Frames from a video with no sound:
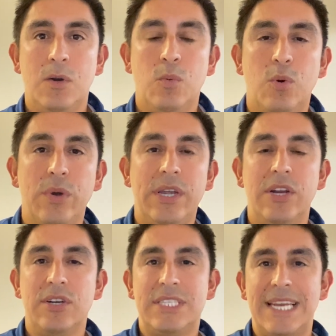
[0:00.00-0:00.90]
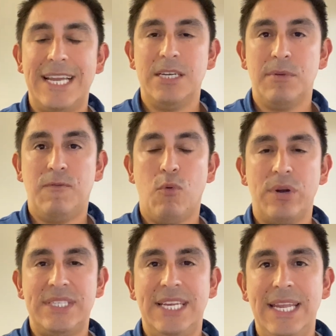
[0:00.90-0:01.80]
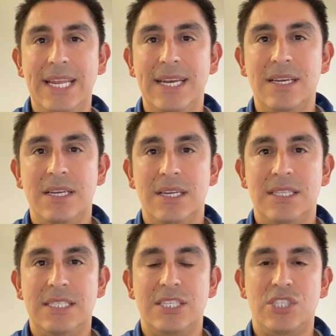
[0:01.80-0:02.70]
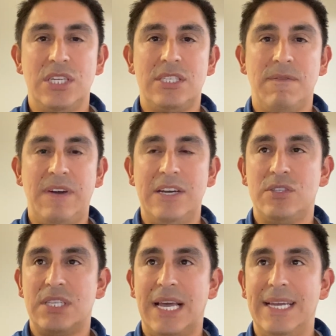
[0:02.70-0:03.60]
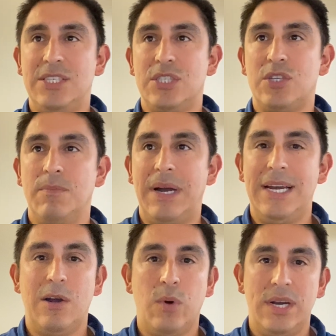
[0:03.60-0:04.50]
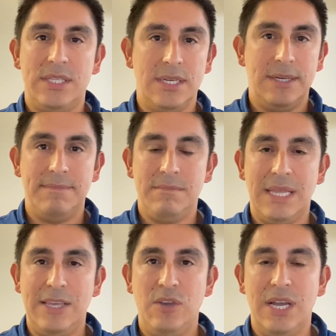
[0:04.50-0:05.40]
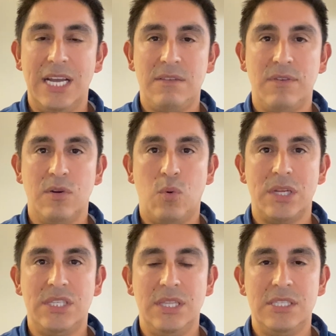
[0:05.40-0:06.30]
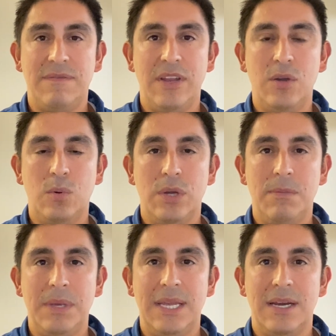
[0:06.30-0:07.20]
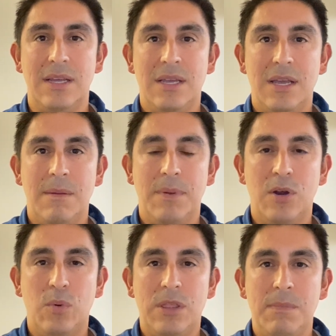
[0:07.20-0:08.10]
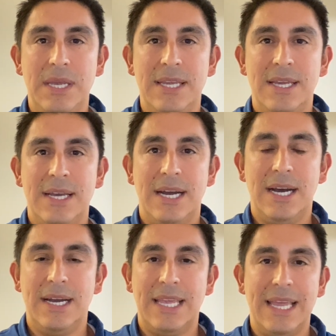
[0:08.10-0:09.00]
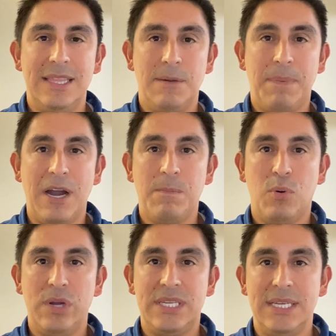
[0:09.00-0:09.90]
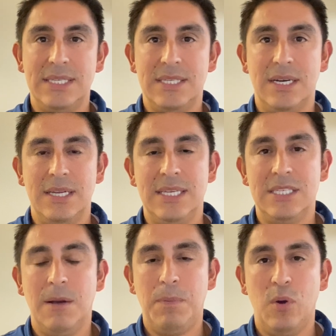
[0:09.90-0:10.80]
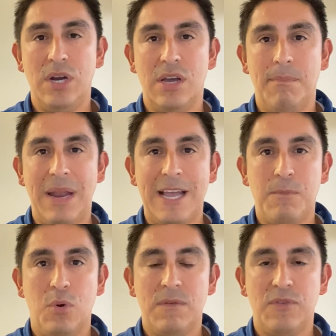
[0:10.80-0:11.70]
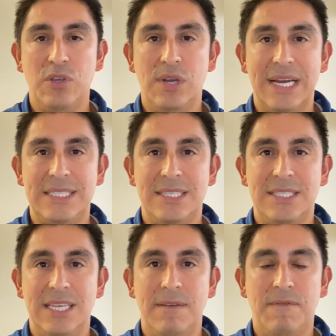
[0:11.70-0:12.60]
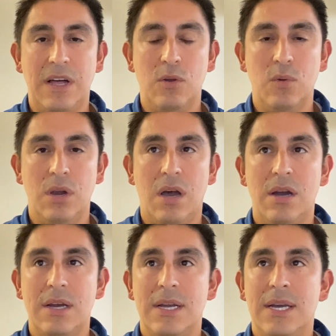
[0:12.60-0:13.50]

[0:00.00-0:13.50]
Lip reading: Well, we're here in slide number 14. This is just the final slide. Just a reminder, I wanted to thank you guys for watching this video with me and bear with me. Again, the PowerPoint is uploaded on Blackboard for you guys to see and follow along.